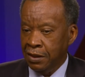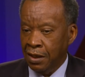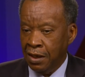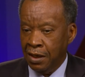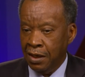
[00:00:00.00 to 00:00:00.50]

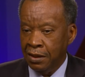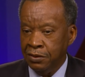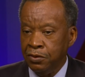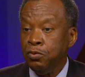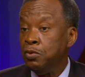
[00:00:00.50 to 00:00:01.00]

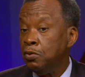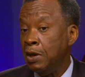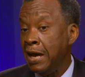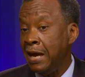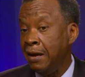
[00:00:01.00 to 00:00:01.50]
You
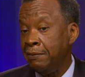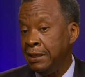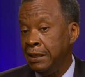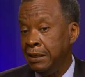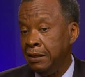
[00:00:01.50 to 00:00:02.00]
have
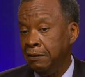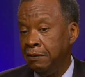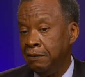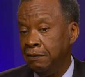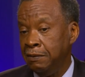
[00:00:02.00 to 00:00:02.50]

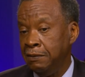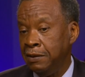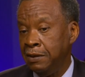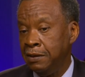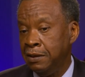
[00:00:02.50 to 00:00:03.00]

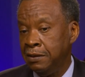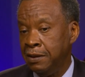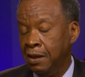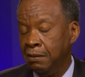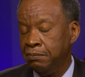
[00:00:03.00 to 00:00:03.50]
it's
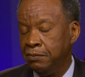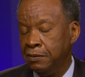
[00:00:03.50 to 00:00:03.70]
helped,